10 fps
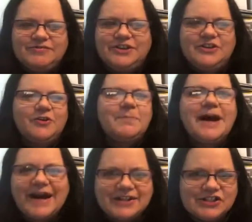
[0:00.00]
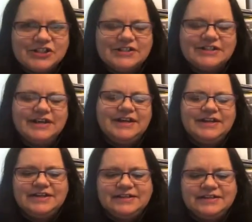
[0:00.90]
a passion
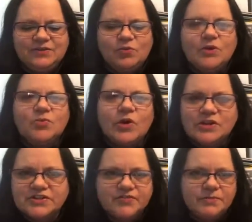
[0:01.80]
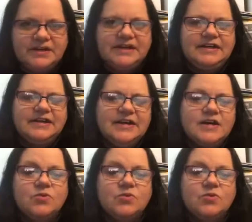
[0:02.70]
and what worked for me